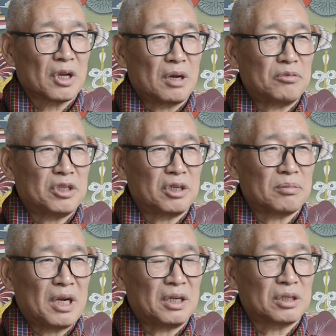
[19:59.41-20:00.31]
completed
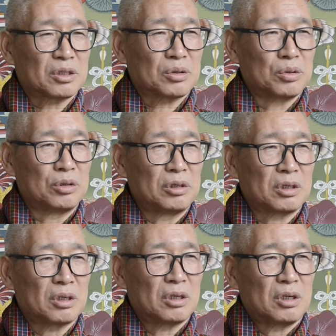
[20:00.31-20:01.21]
my school
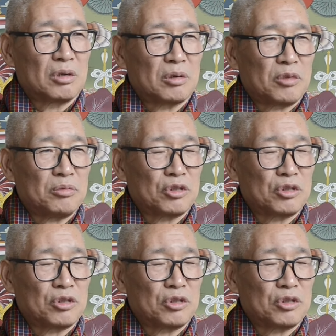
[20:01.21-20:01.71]
in